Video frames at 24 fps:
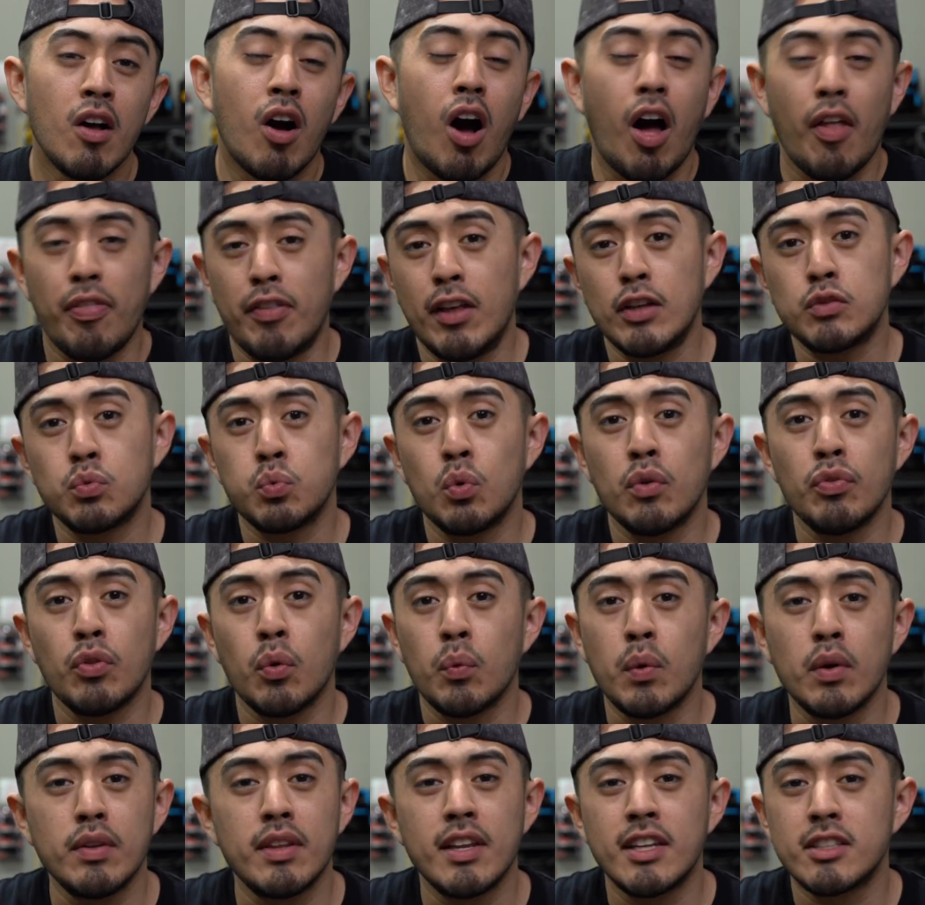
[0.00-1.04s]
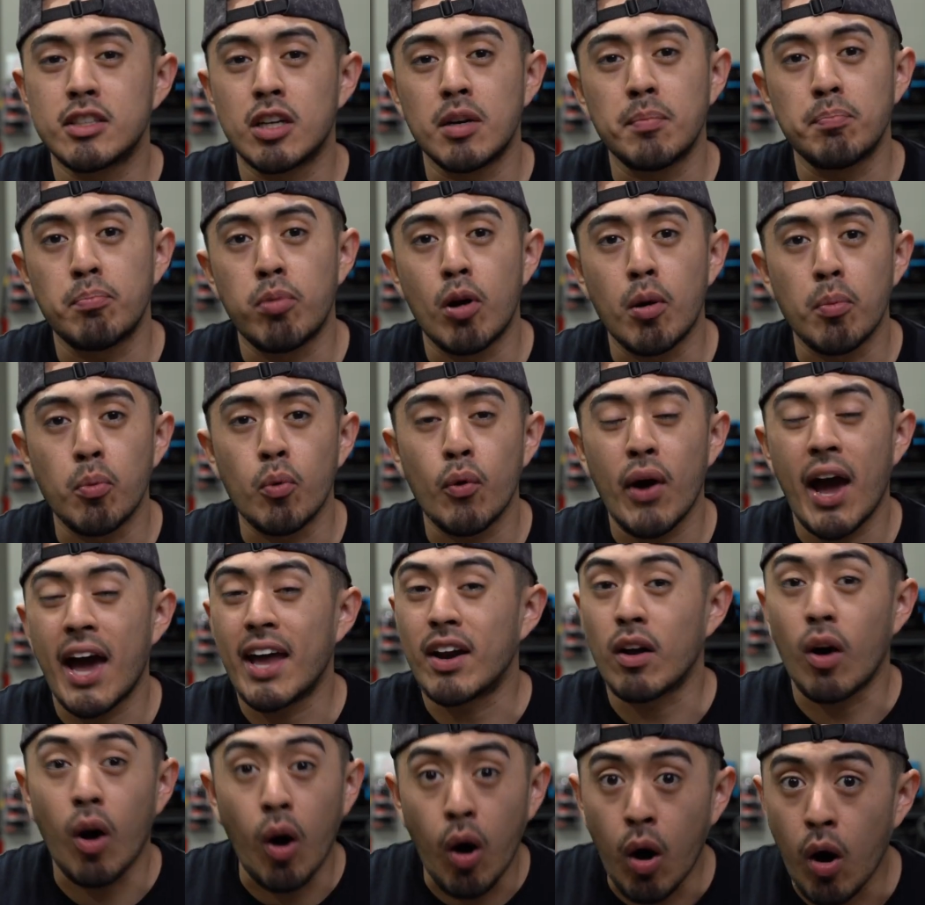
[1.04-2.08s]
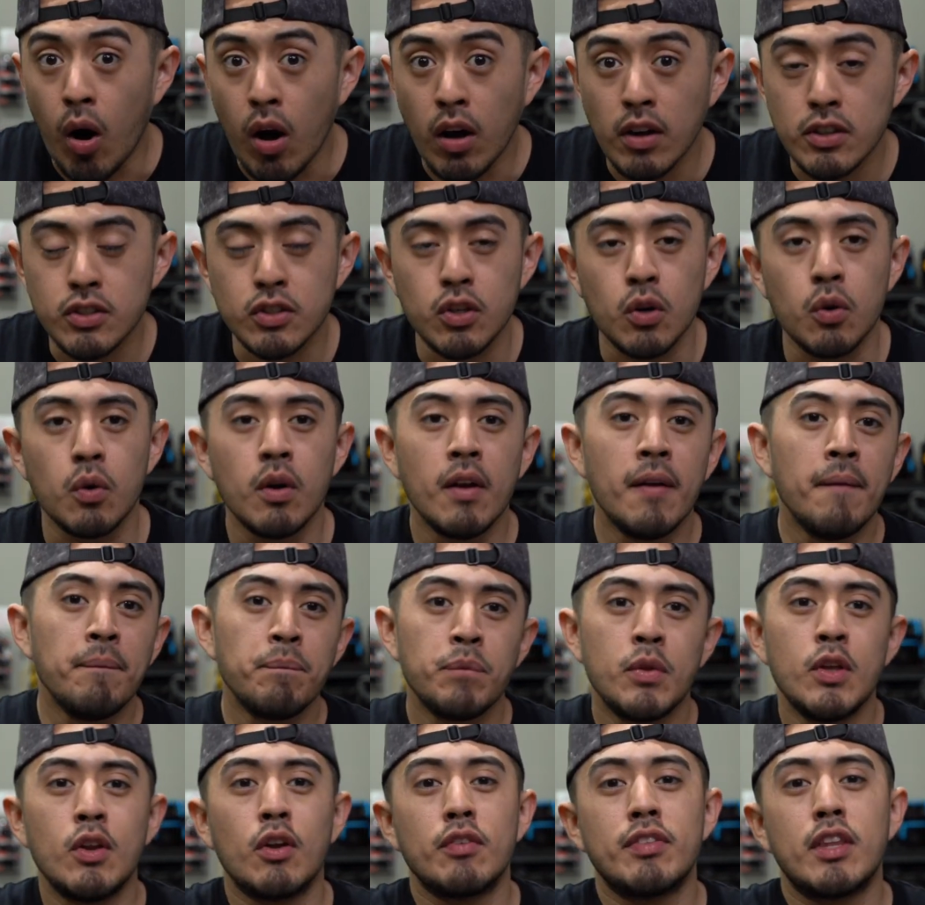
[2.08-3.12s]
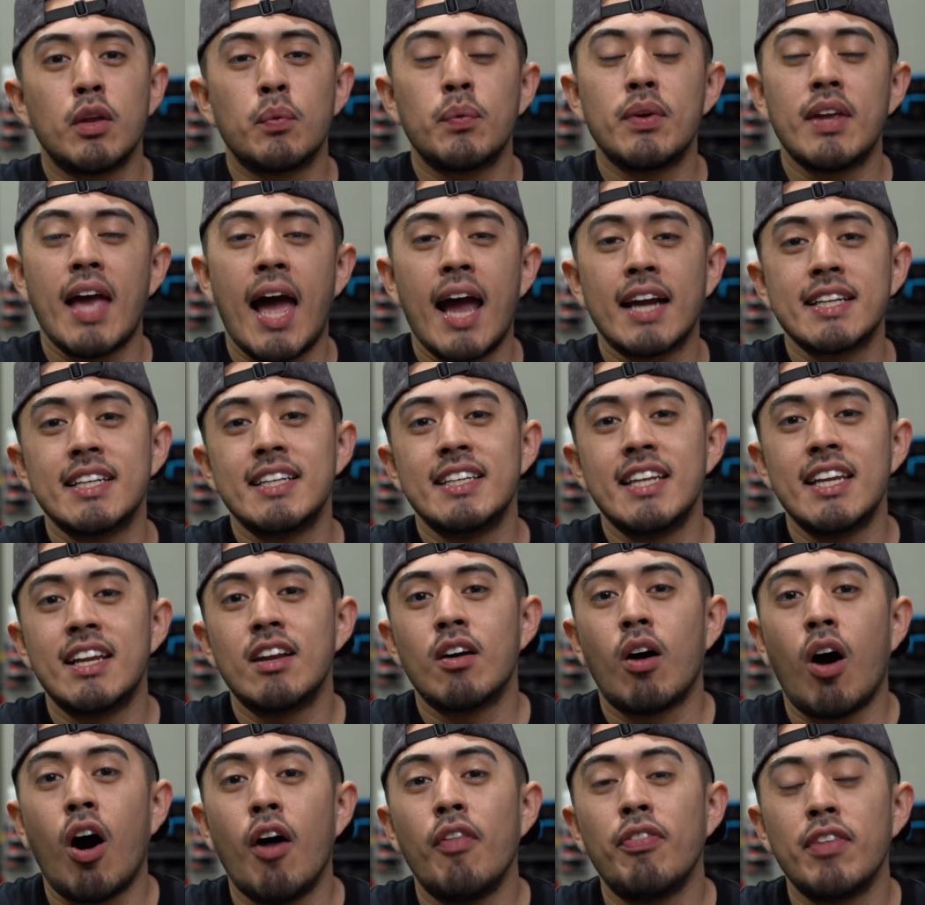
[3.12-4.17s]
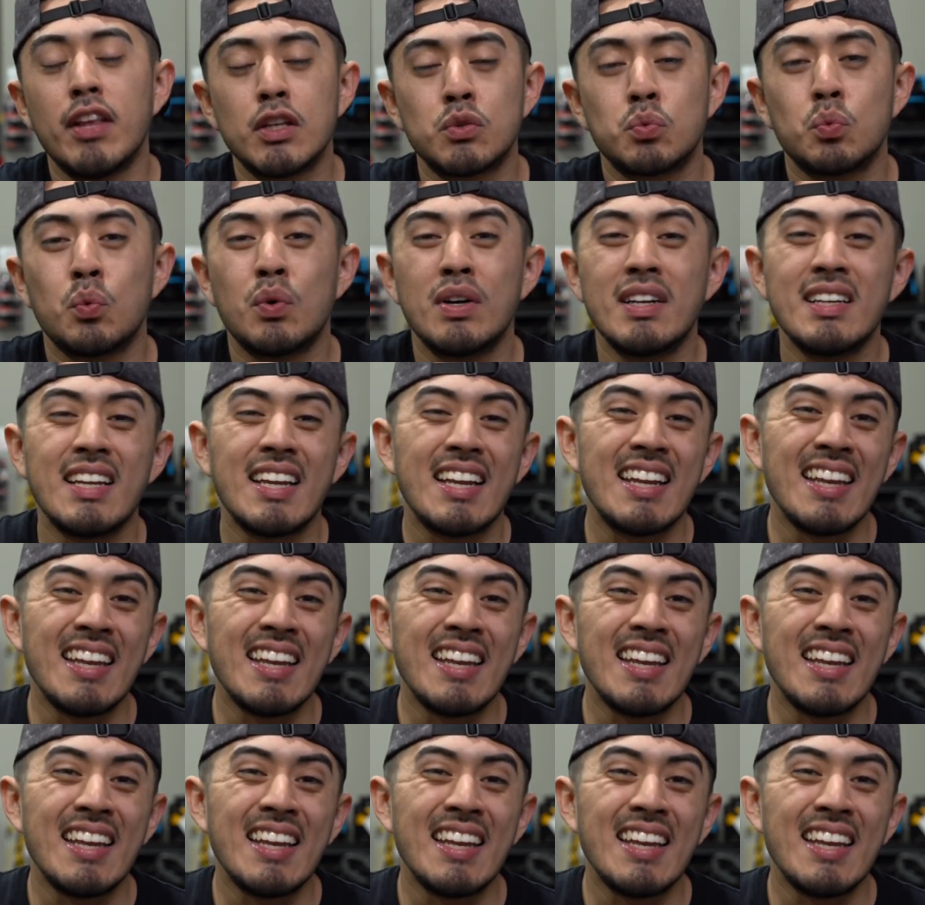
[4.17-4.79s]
On this one, the wheel didn't turn purple at all. So, did we actually need it on this one?